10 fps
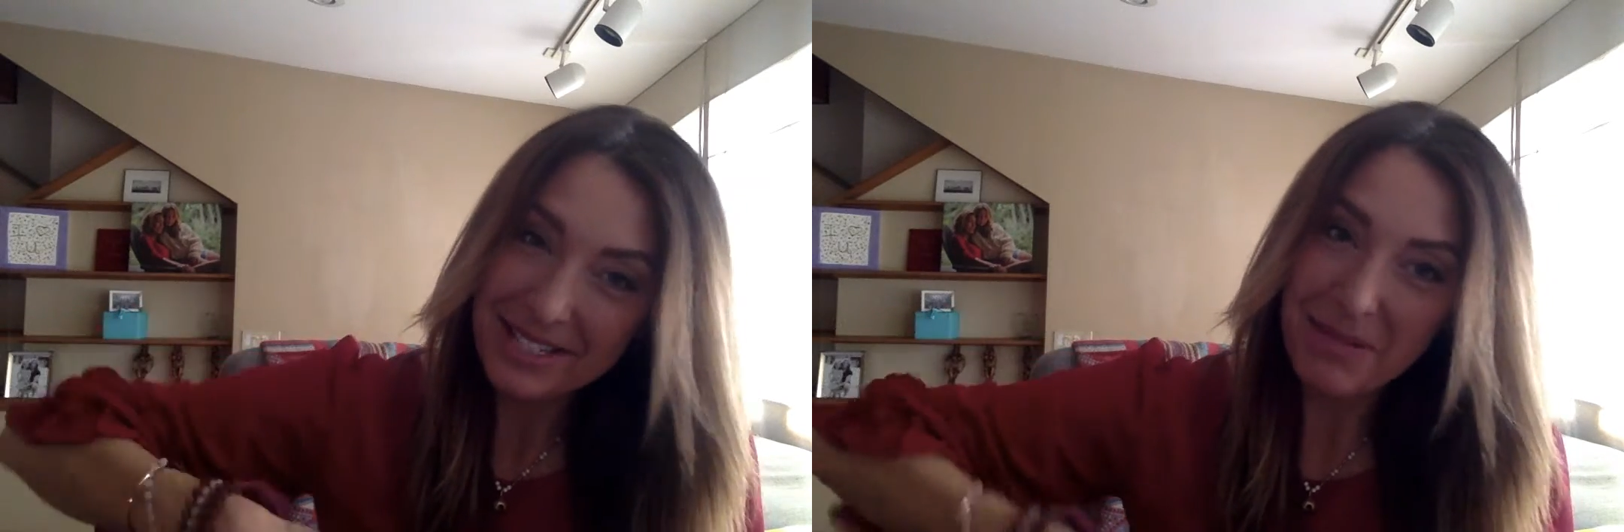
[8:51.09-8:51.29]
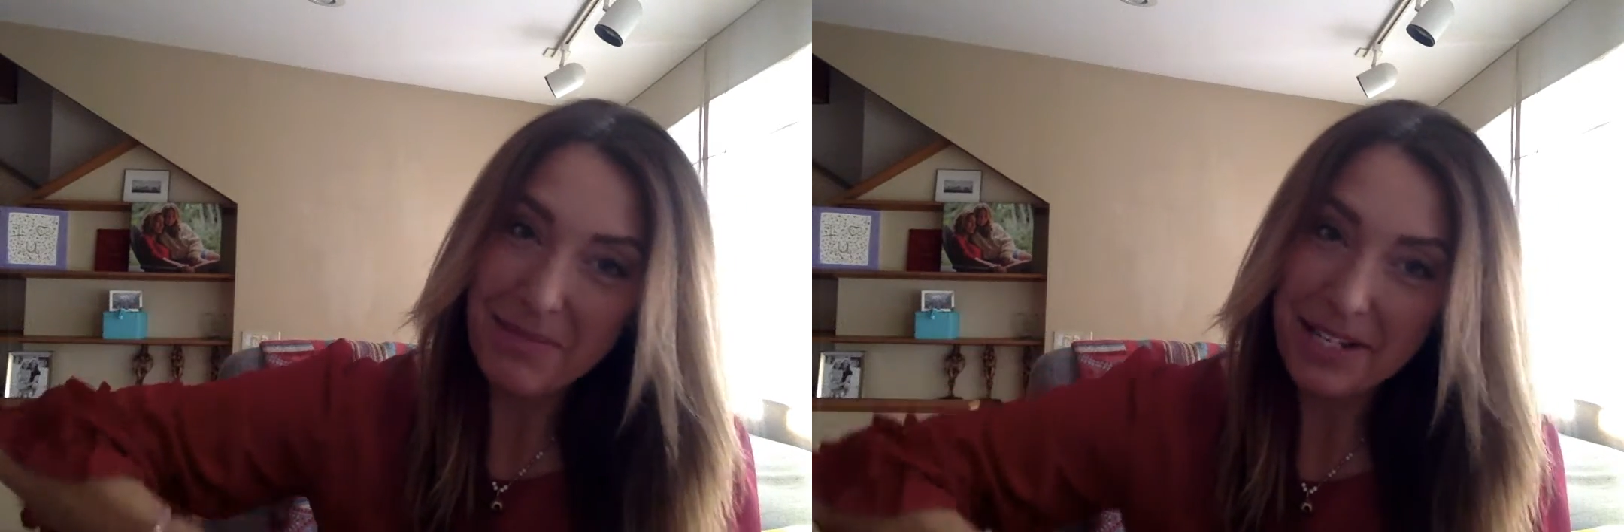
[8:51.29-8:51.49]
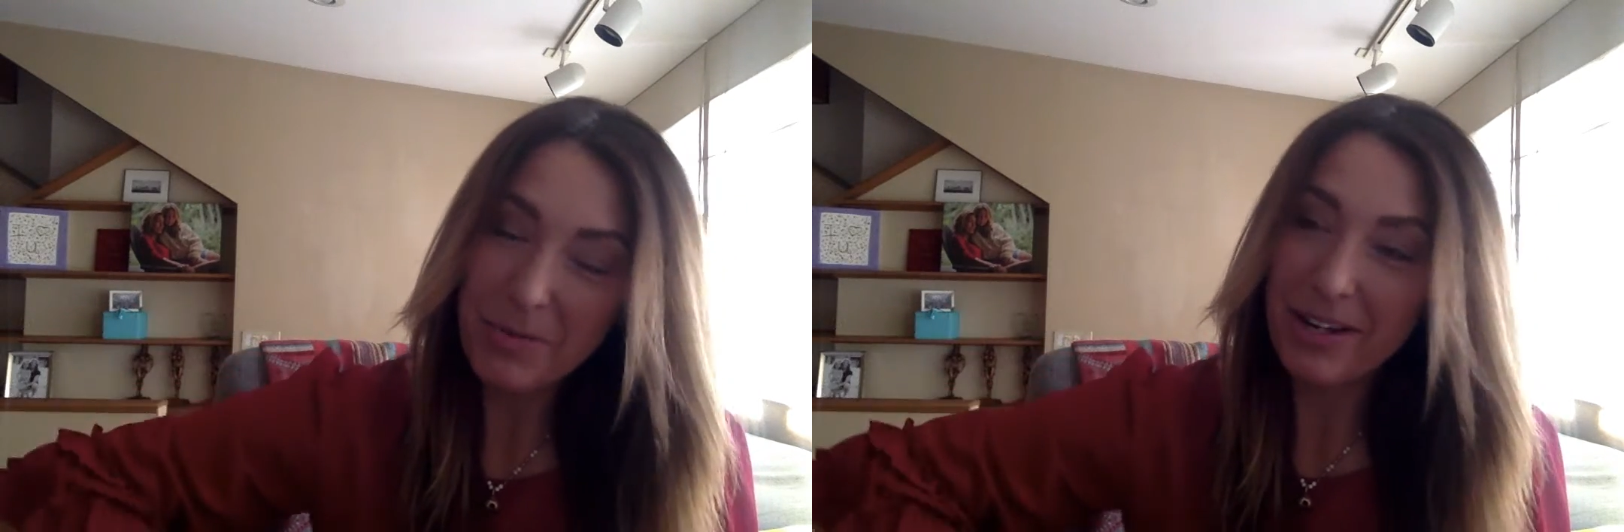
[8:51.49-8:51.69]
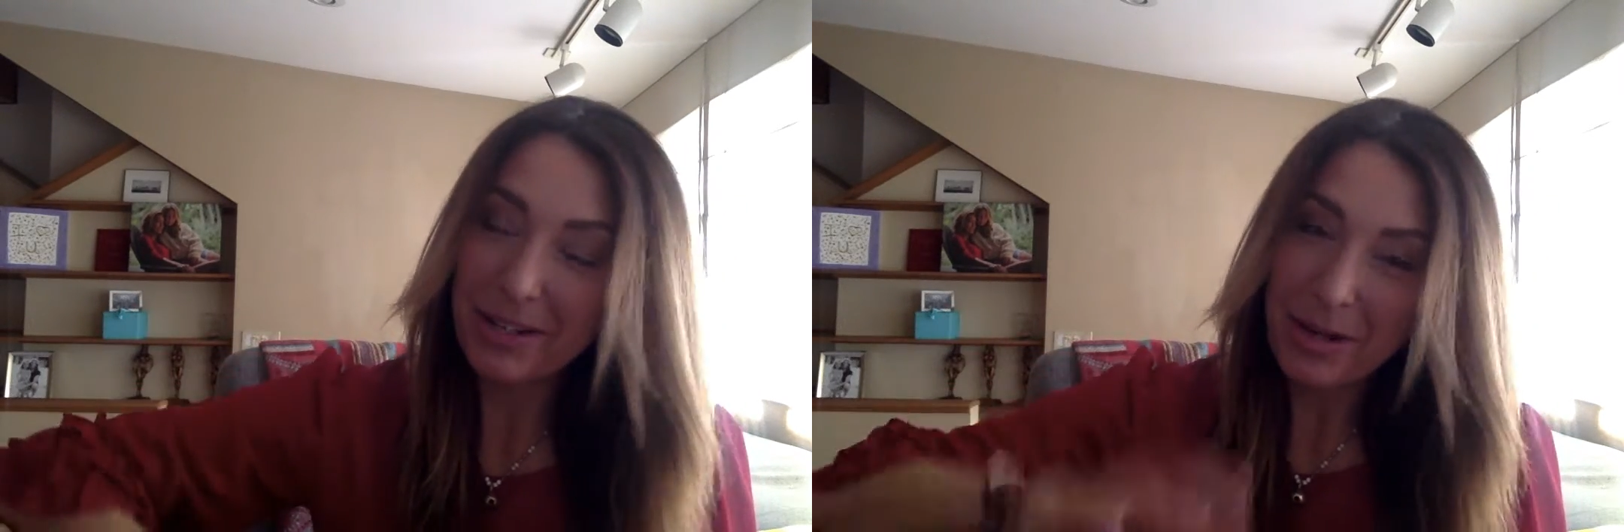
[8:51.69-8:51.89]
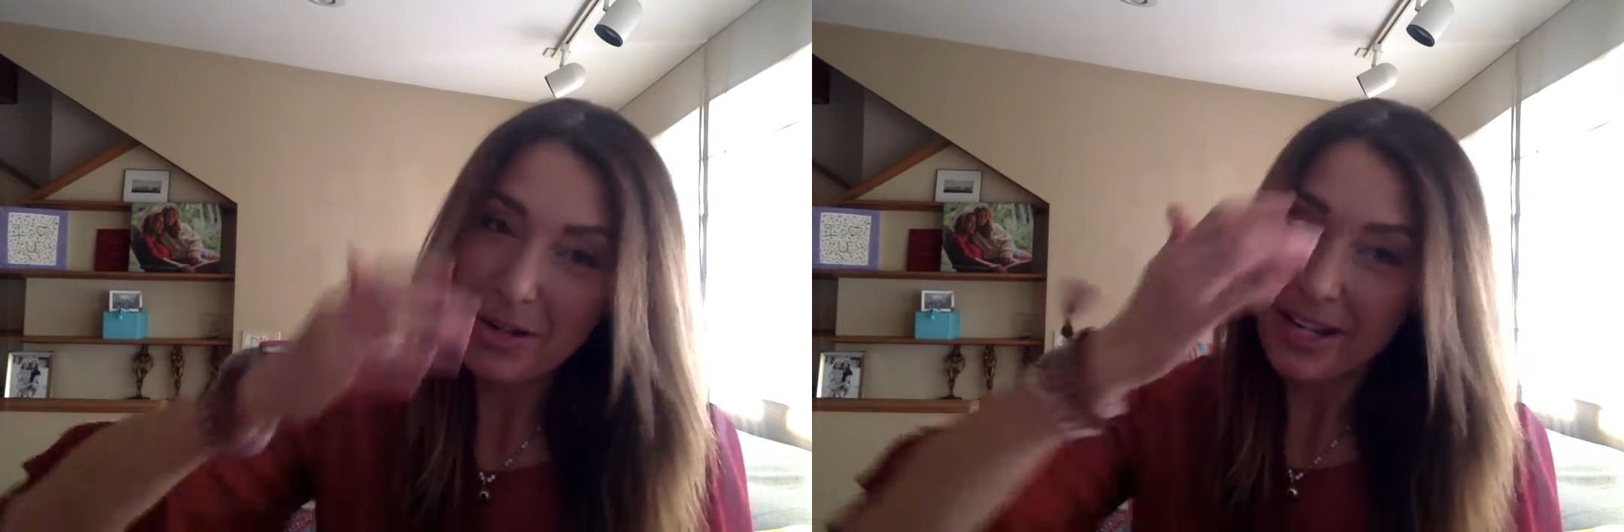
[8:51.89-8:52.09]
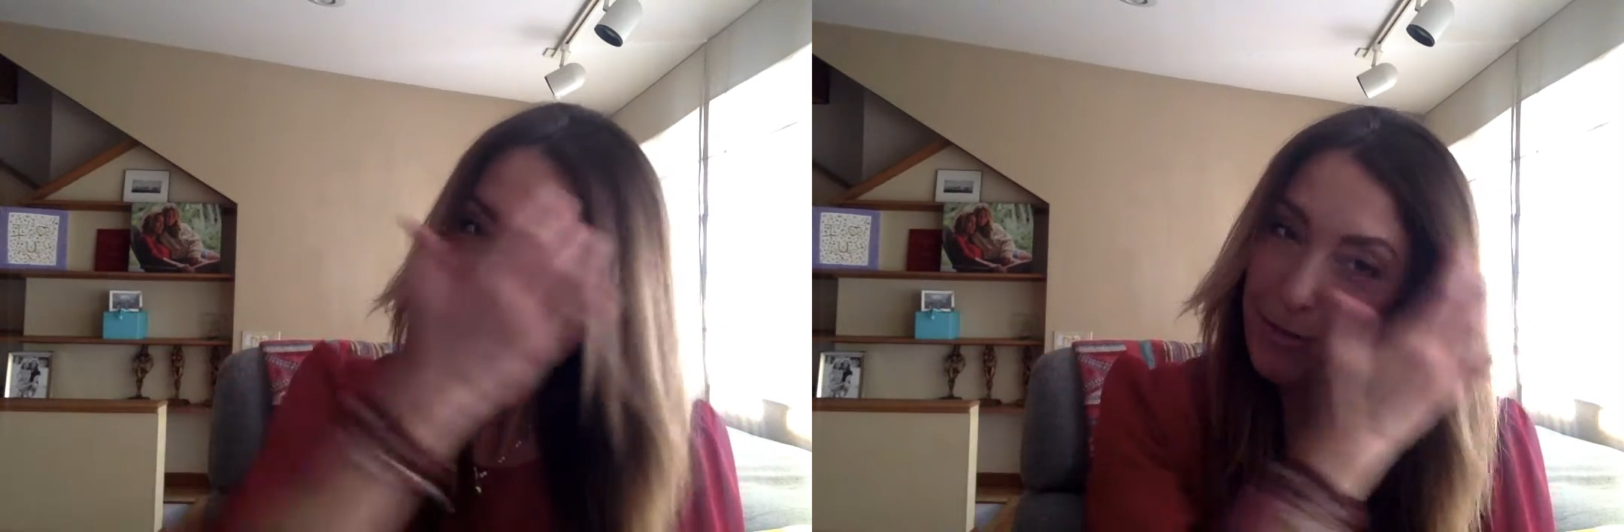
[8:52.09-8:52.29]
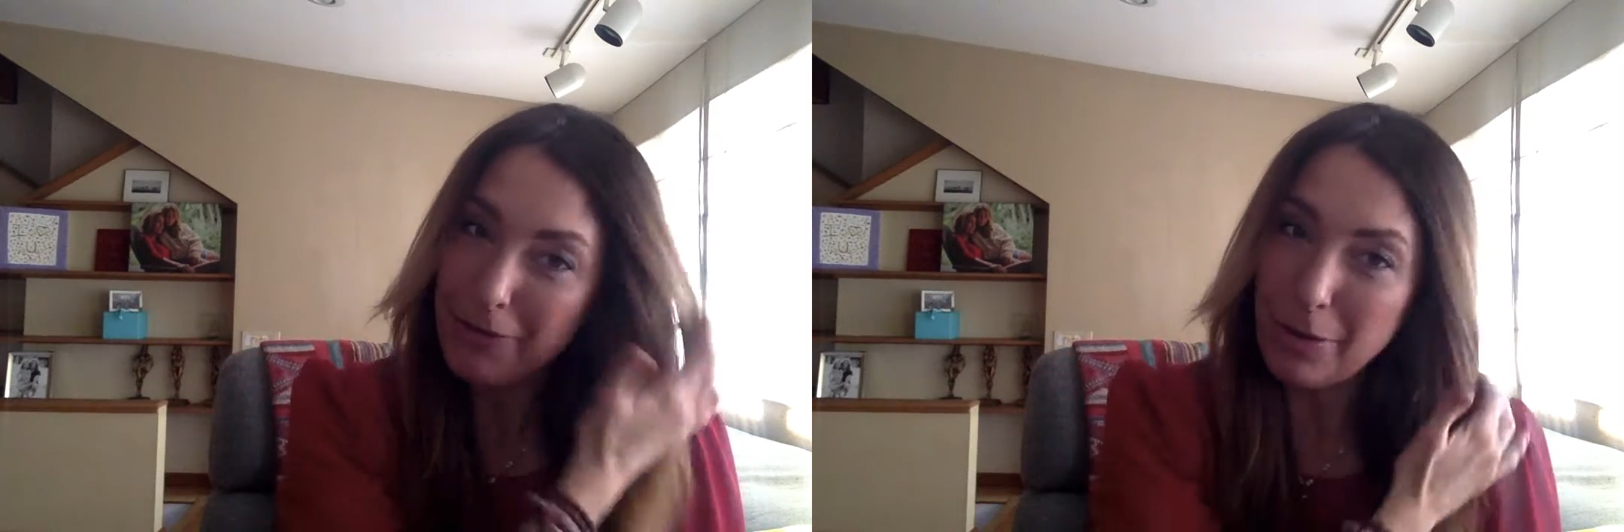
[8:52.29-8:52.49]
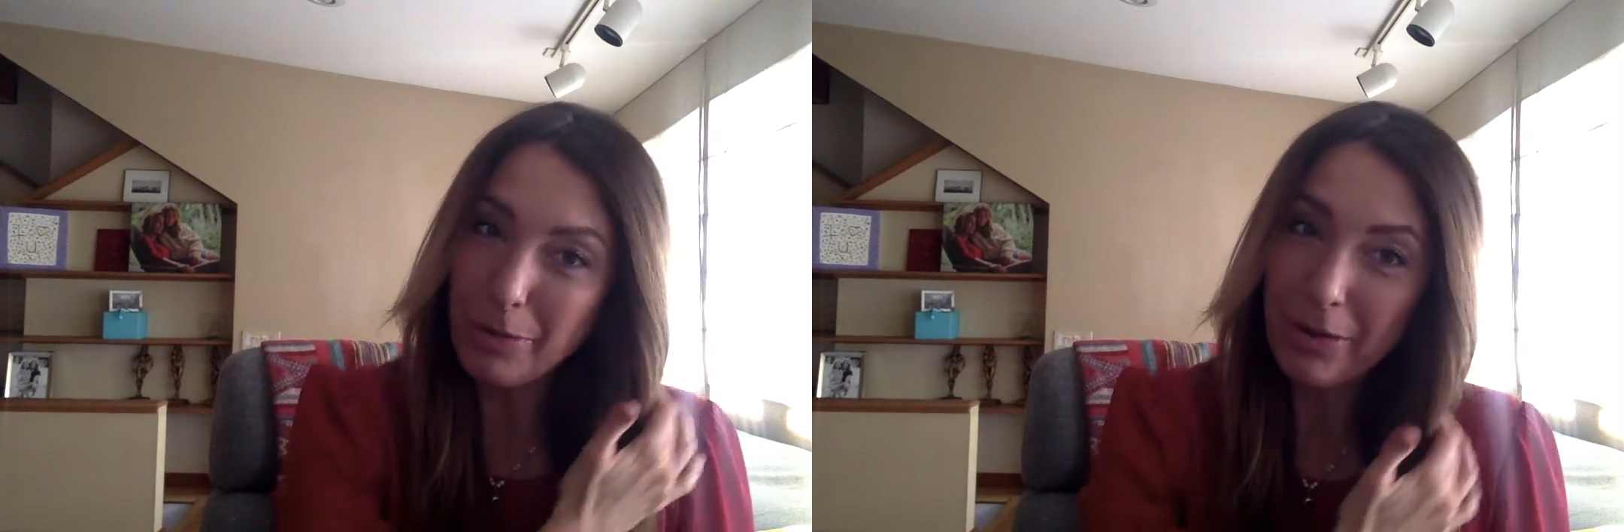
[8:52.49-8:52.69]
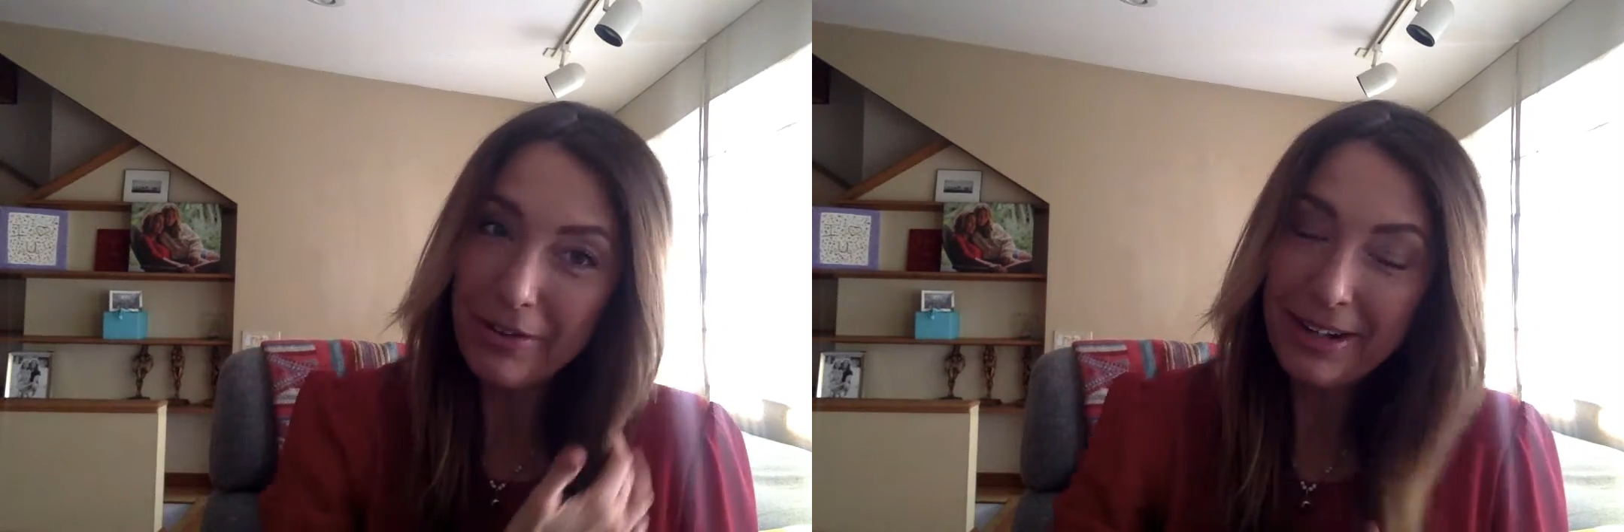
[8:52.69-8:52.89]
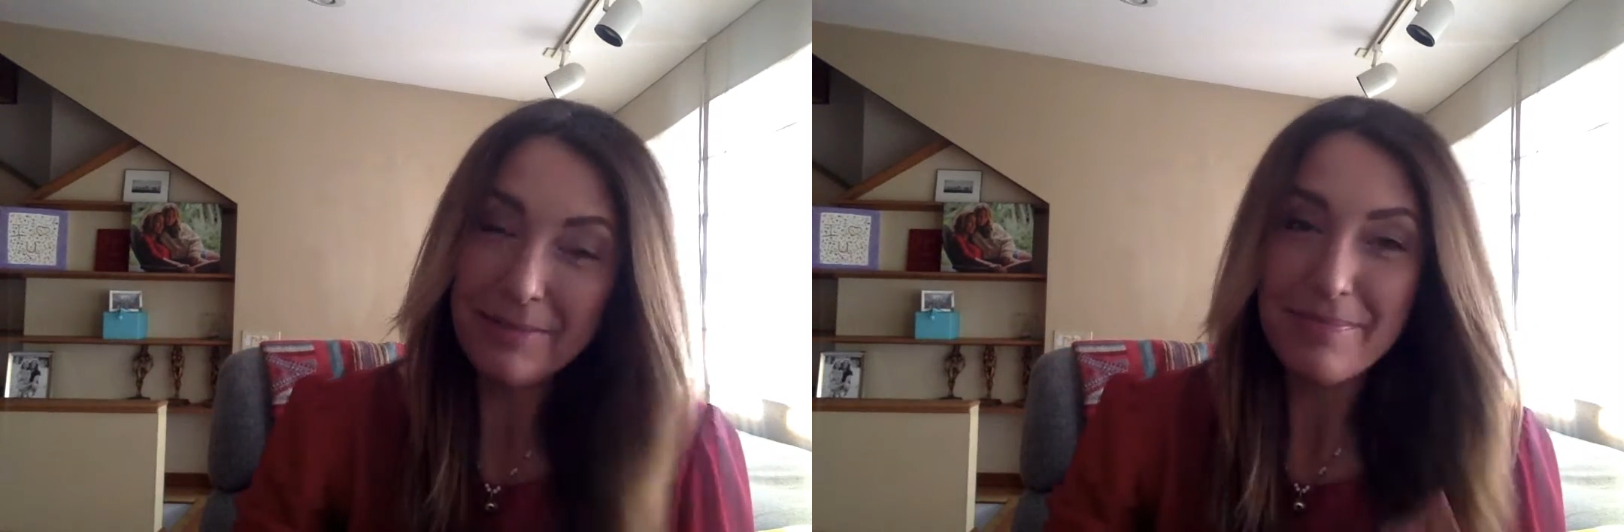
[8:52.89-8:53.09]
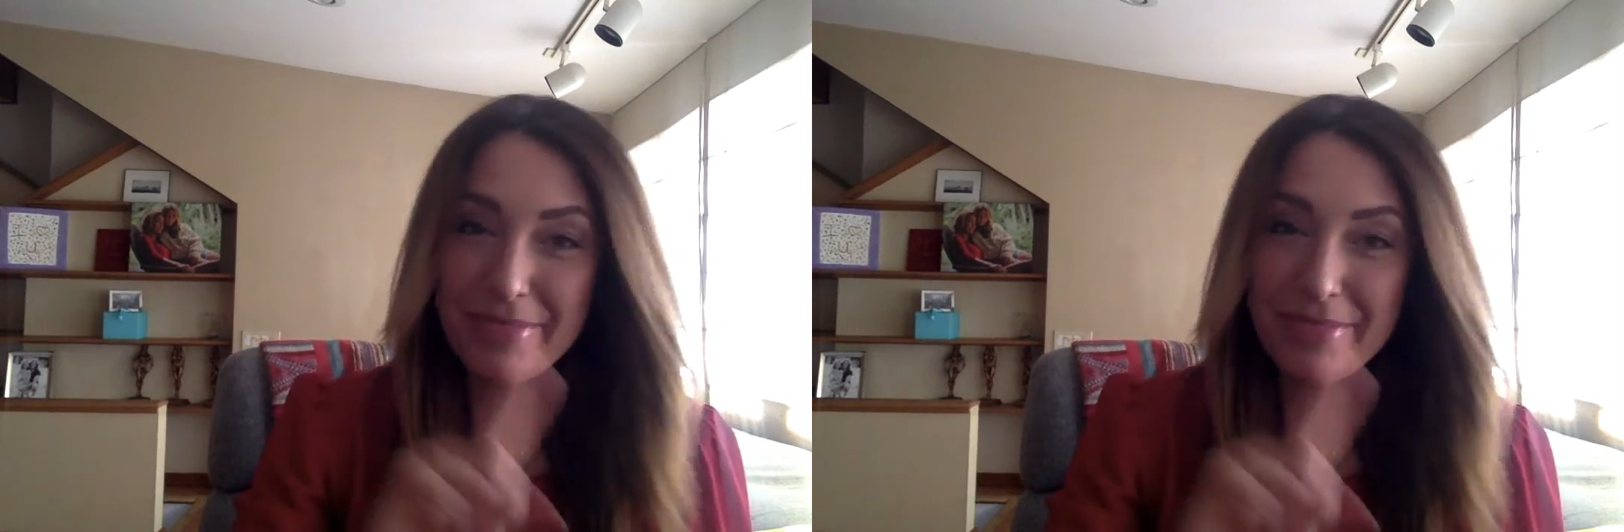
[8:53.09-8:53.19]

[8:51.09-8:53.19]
didn't make you want to go get on the foam roller,